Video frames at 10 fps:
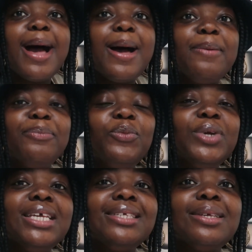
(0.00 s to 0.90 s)
Um,
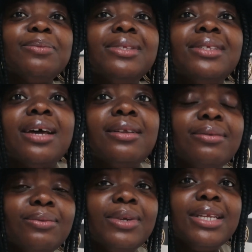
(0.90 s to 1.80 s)
we need some
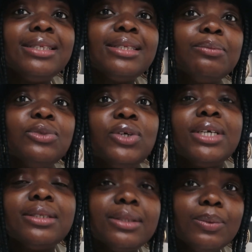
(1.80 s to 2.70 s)
sun, we need some
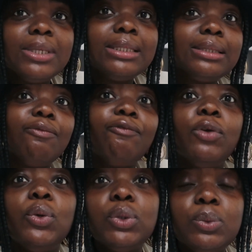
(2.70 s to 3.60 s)
drinks, we need some
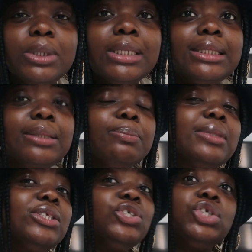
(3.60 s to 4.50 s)
food, we need some
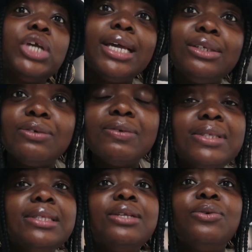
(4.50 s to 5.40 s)
change of
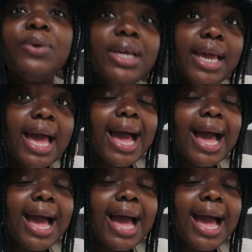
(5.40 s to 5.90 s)
scenery.